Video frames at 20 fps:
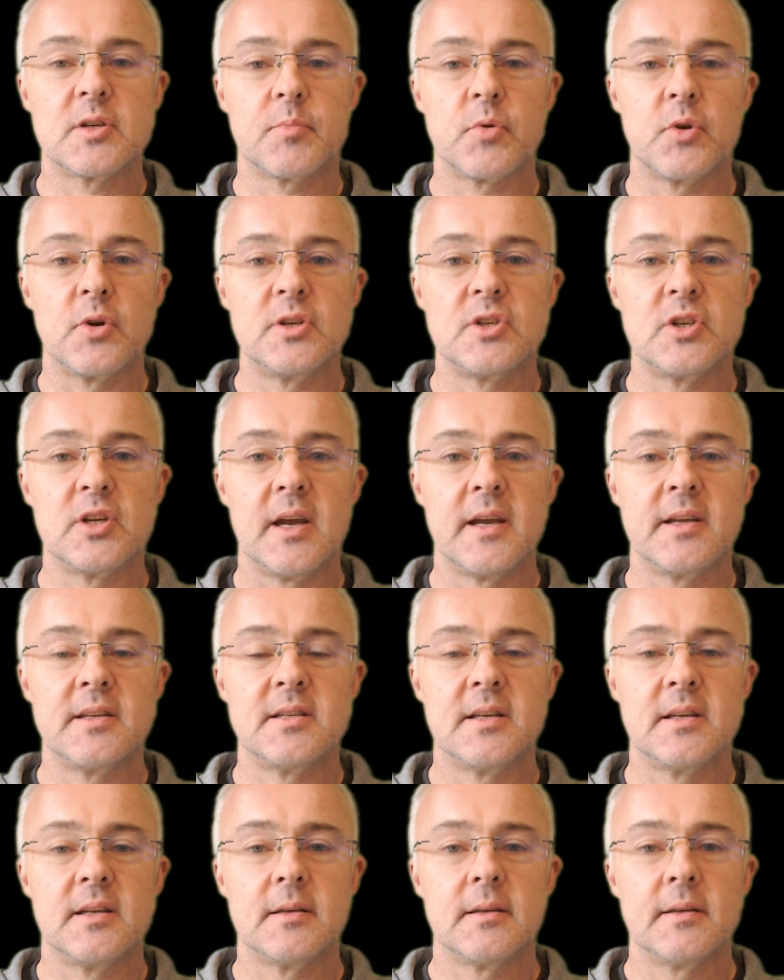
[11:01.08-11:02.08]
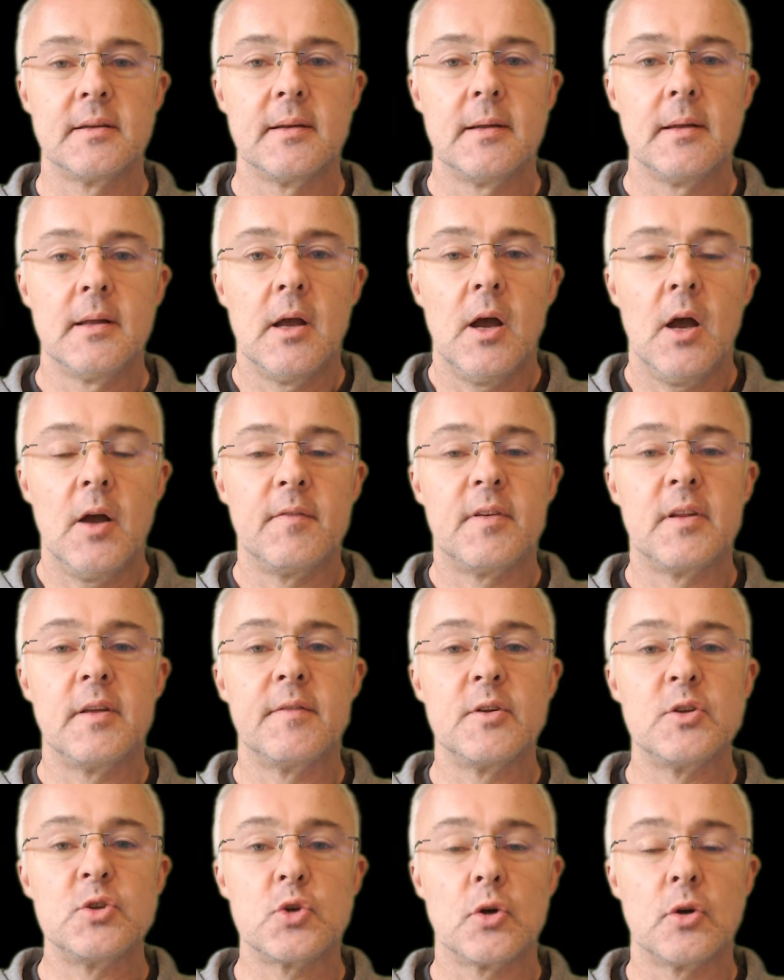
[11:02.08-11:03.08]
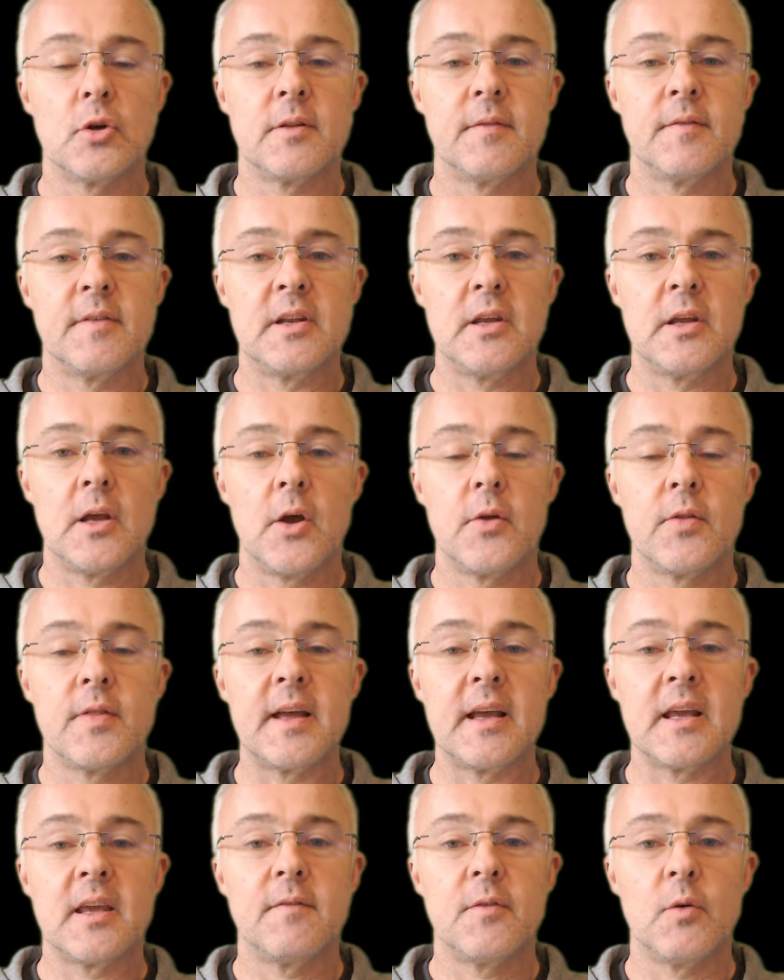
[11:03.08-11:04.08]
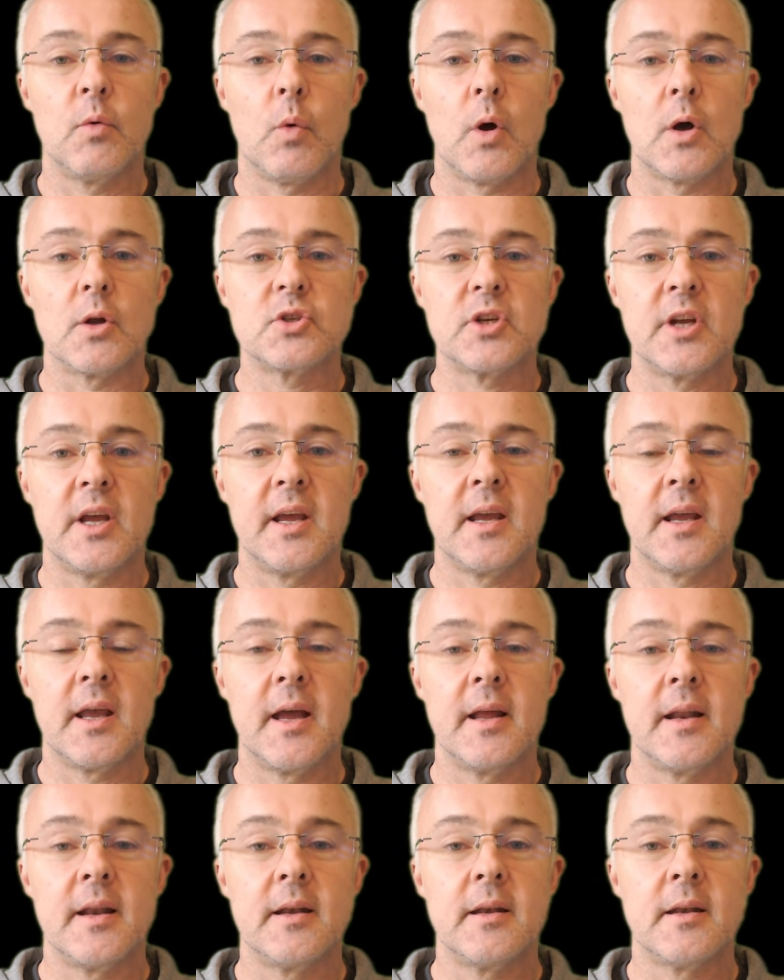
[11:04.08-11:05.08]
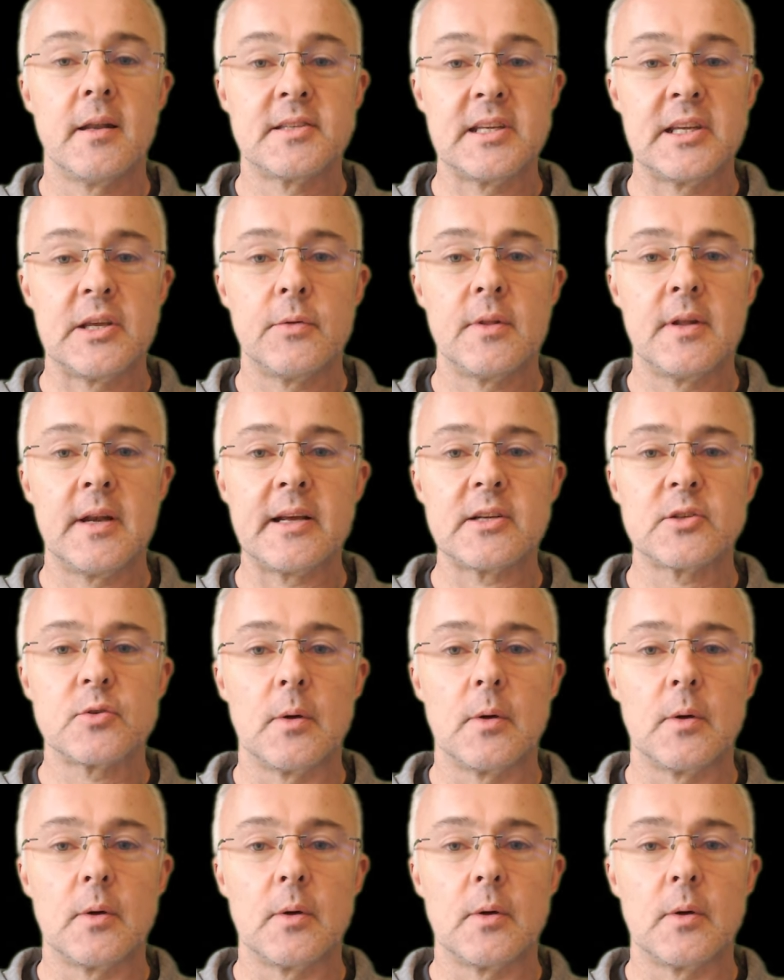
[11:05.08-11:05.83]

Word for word: appreciated. Hopefully you've enjoyed the video. Thank you for watching, and see you in the next